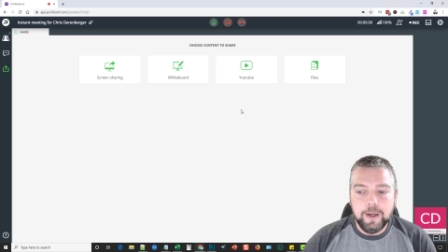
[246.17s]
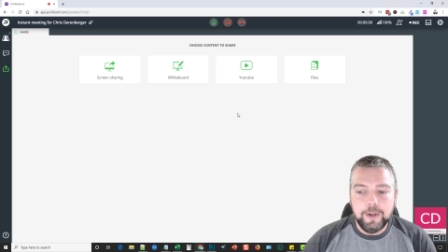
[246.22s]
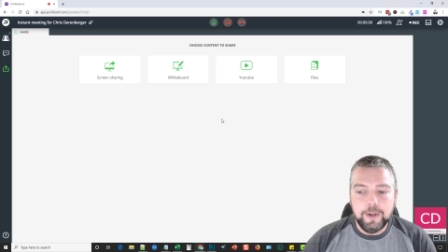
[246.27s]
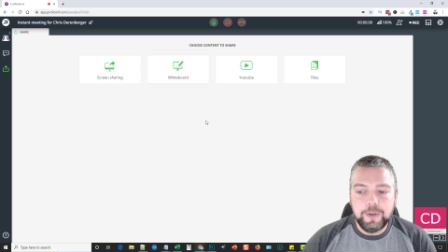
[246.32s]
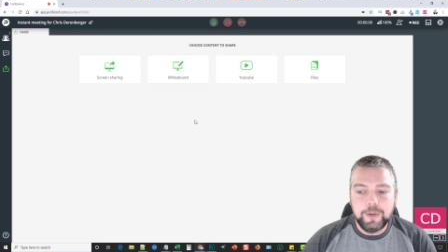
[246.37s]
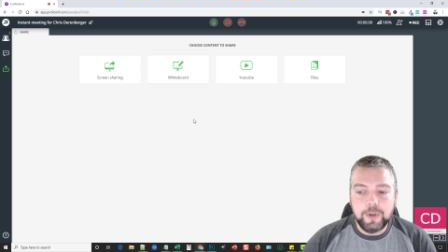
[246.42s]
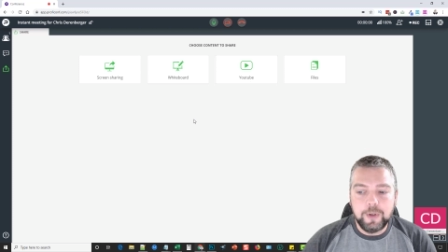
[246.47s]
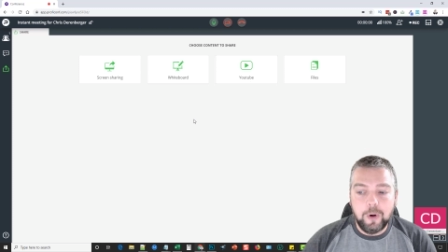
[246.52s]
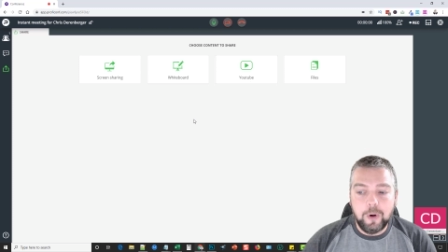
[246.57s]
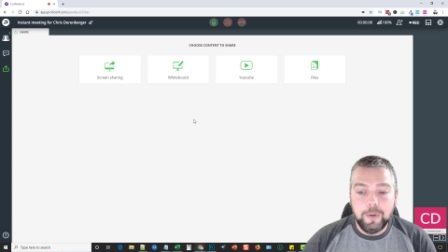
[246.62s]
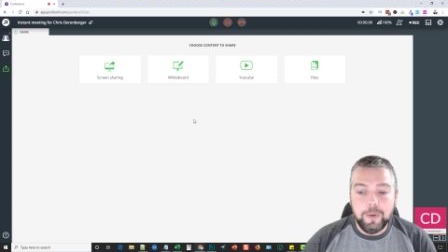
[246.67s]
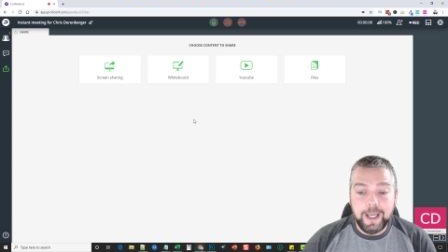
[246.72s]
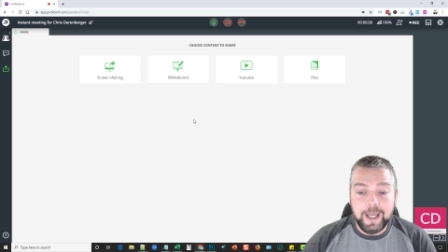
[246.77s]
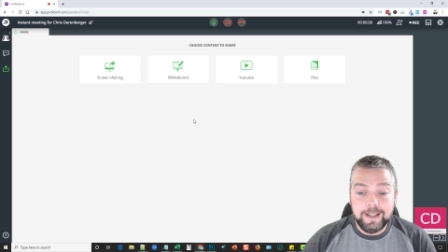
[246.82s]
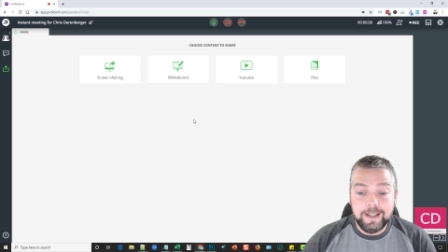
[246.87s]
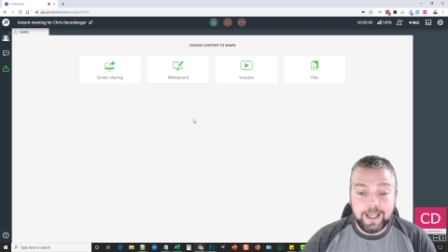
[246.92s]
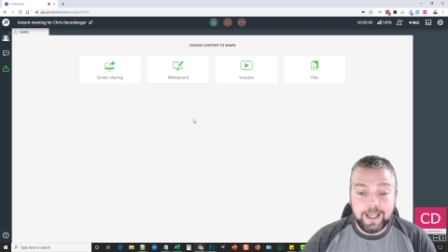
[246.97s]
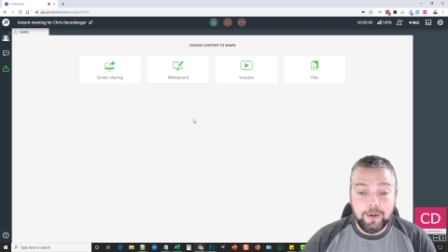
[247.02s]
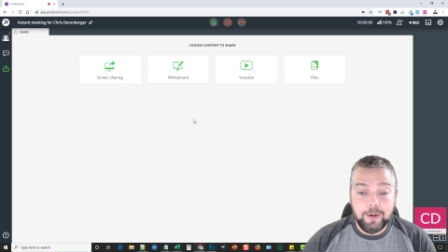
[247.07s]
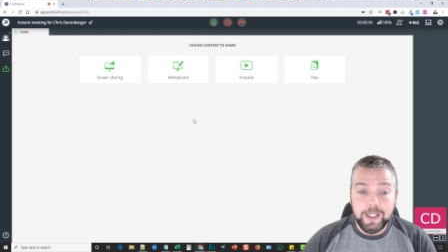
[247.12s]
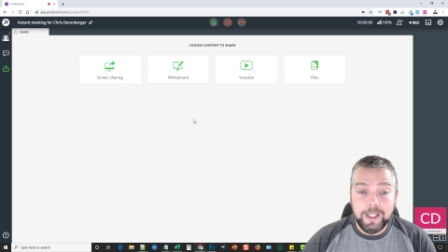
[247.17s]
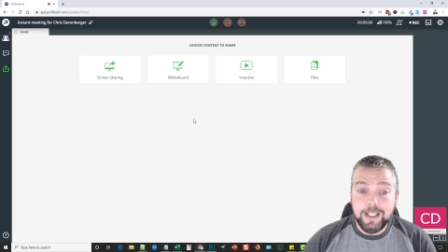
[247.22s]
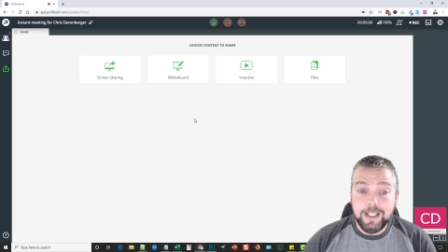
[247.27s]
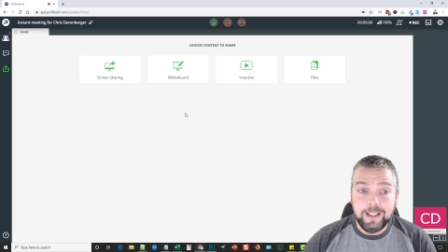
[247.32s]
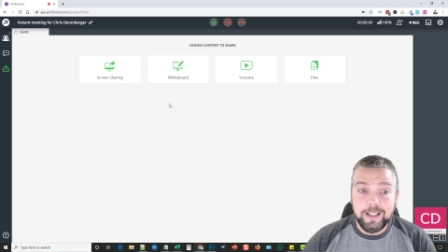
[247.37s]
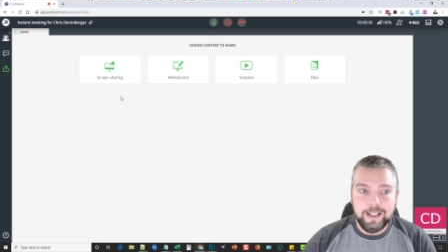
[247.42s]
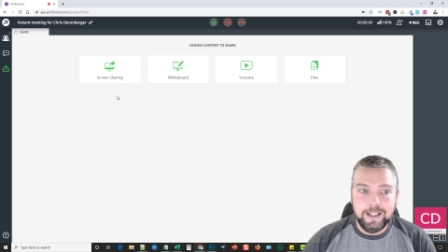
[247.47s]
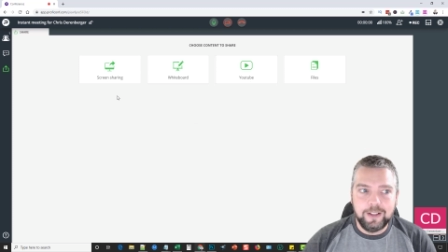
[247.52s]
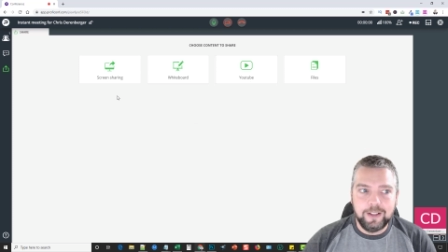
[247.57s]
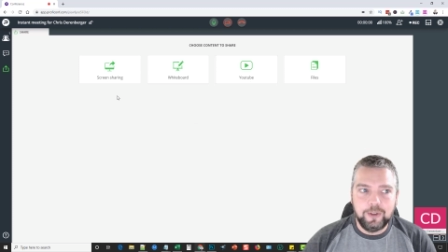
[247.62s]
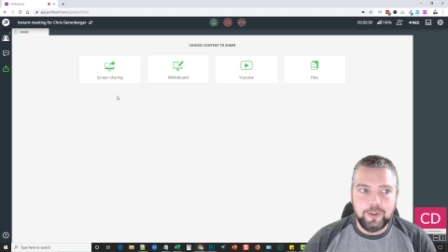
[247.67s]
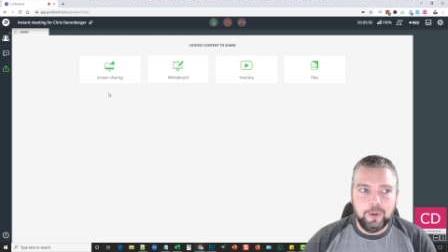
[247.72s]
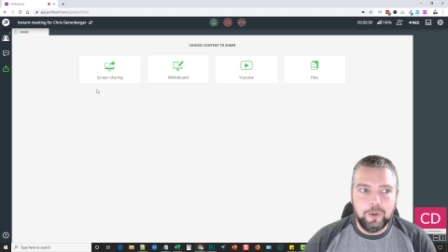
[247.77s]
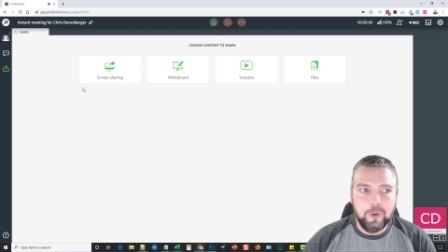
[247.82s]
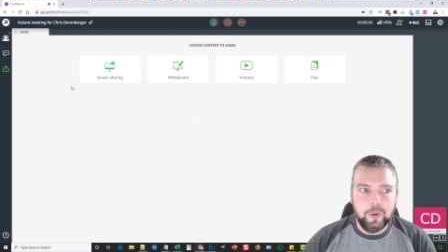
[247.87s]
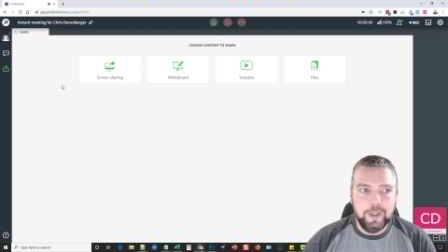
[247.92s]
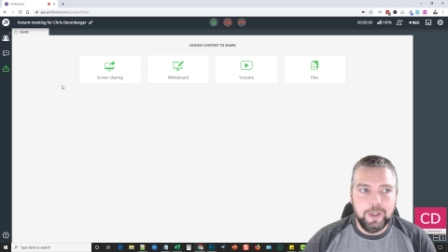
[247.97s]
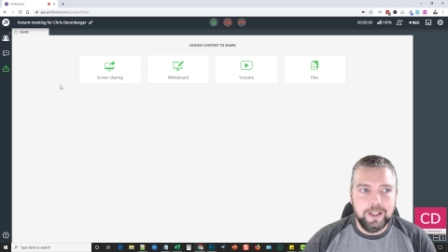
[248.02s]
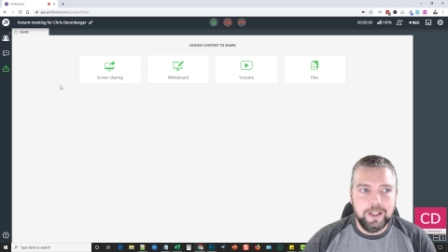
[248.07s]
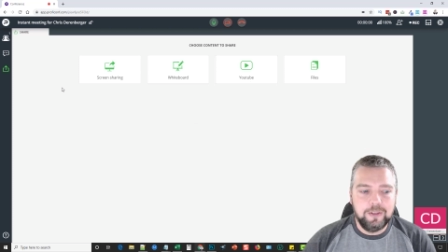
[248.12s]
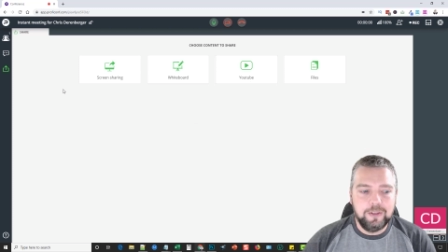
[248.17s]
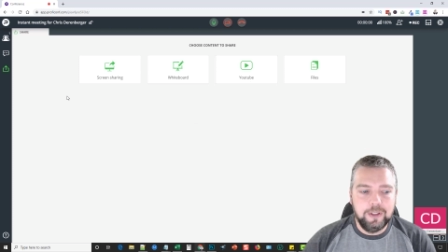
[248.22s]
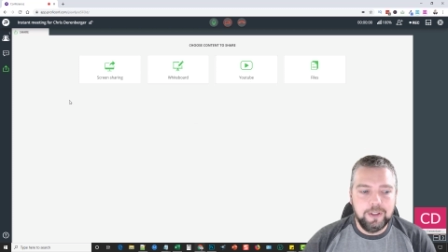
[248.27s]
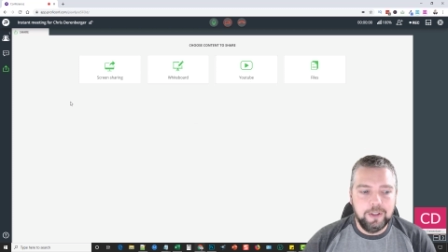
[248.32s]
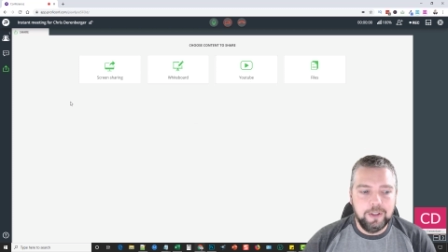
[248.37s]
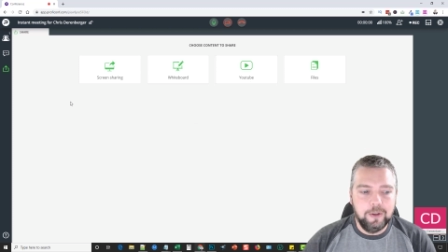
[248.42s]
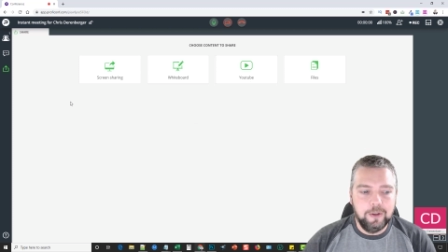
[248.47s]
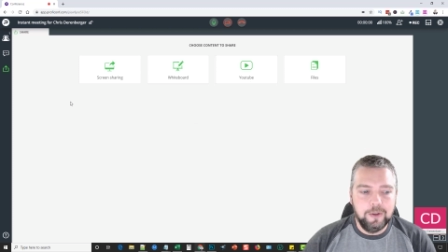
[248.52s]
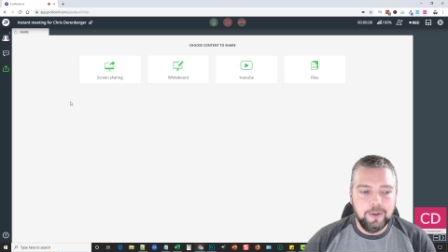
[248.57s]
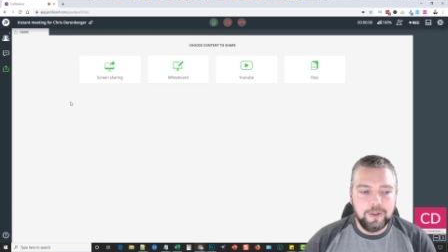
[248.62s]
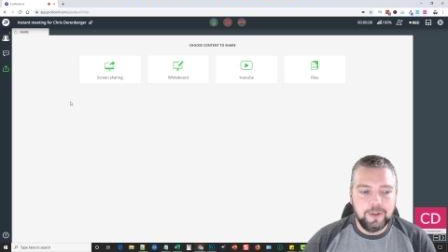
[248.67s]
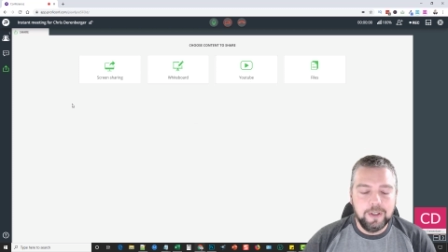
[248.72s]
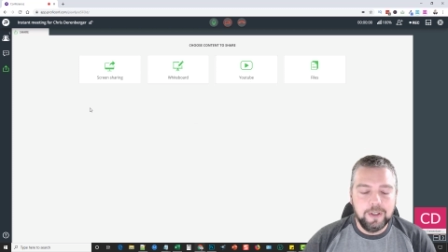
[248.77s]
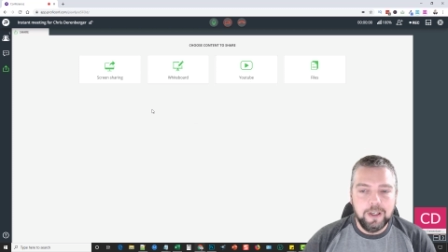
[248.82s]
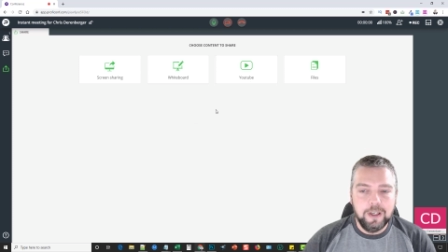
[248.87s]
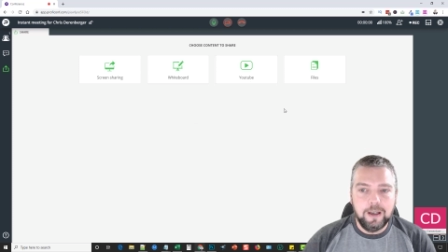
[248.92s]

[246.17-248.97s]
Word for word: So that's how easy this tool is to use.